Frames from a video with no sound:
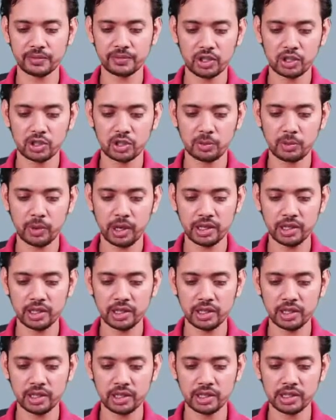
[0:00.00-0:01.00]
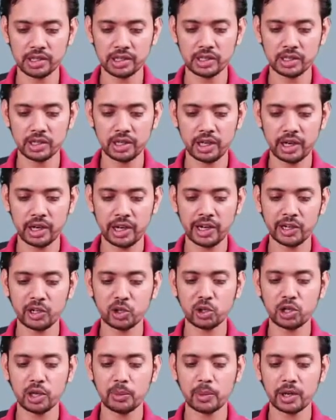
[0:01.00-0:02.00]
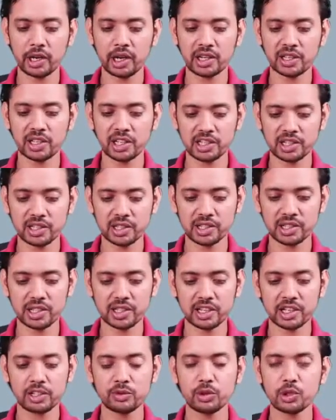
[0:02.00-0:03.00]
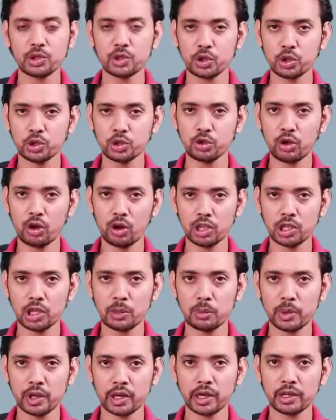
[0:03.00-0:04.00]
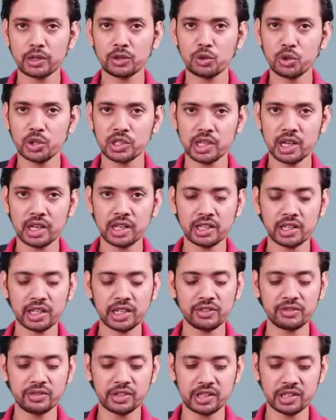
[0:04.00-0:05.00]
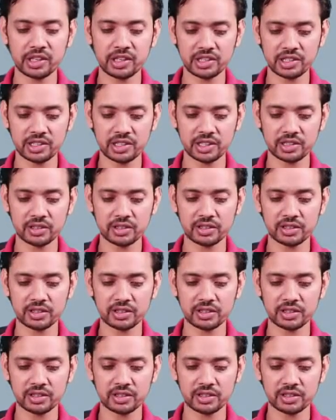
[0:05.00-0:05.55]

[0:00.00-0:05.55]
So mine here is EdYoda bucket destination. It will show you all the buckets which are in a different region.